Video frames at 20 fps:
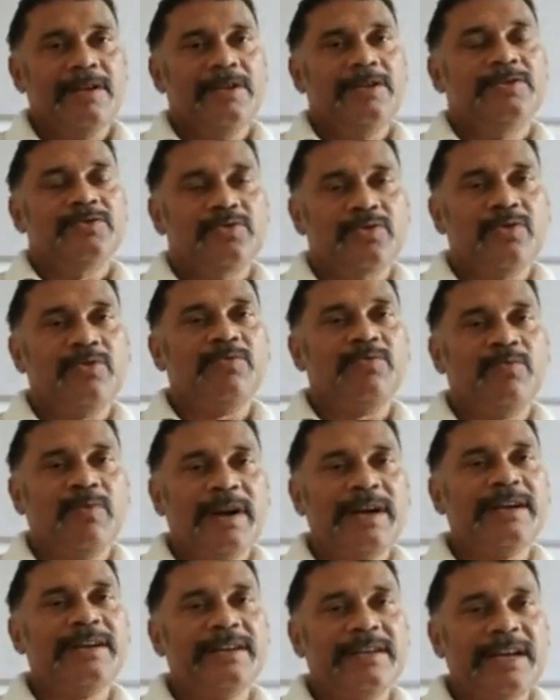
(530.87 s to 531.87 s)
So
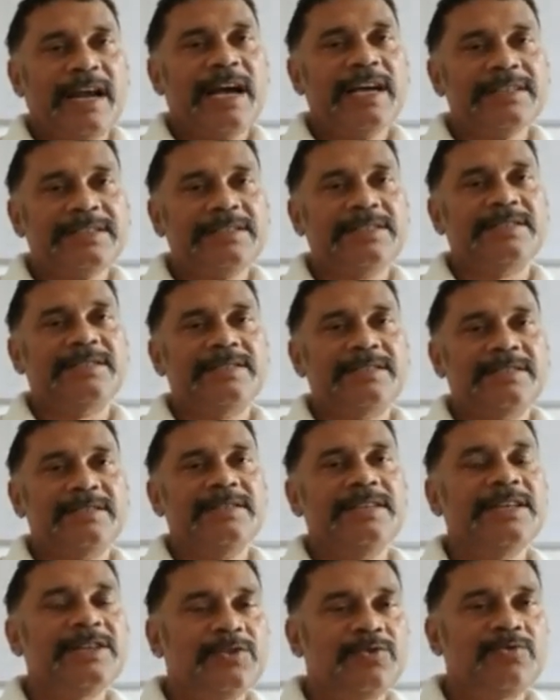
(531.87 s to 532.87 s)
what does
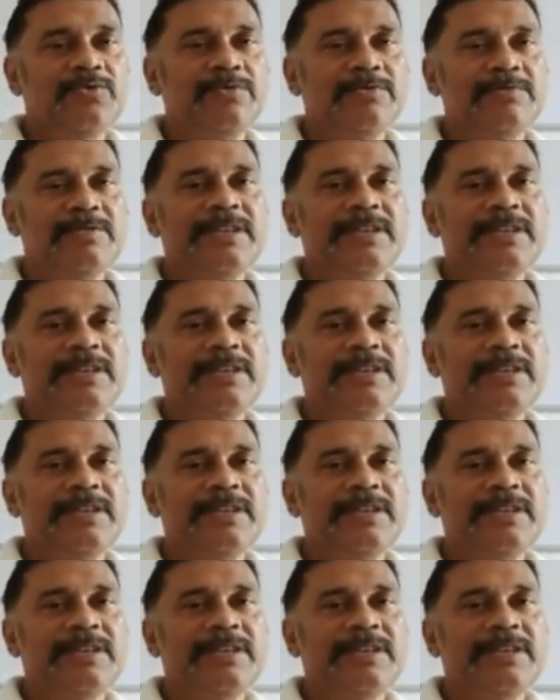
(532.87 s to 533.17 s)
it do?